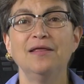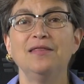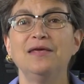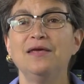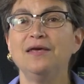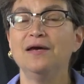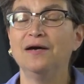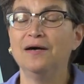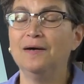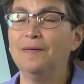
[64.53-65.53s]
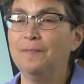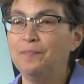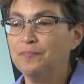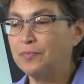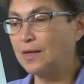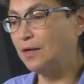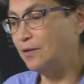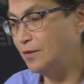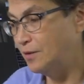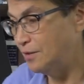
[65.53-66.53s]
the, um,
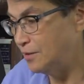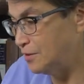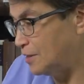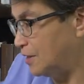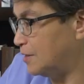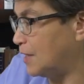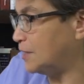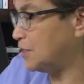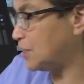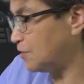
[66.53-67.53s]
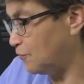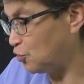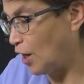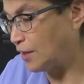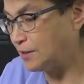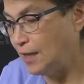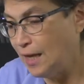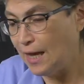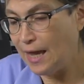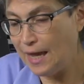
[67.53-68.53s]
the, the digestive tract.
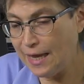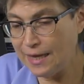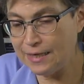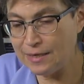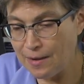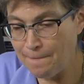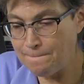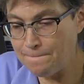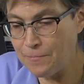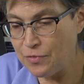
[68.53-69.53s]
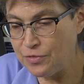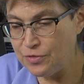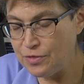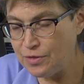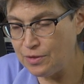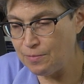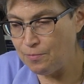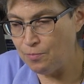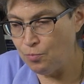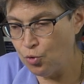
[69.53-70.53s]
And
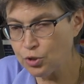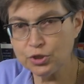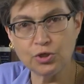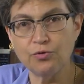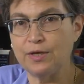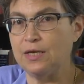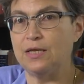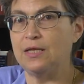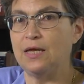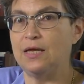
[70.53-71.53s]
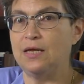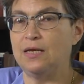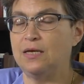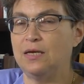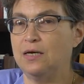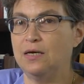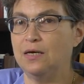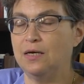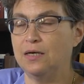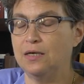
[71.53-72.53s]
more so than, than
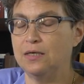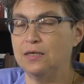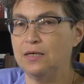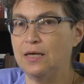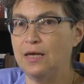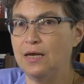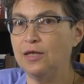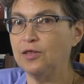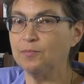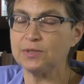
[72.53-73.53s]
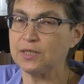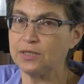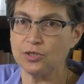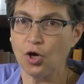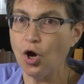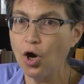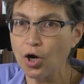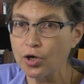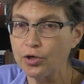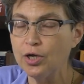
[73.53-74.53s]
uh, anything besides the
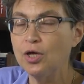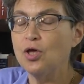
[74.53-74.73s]
heart,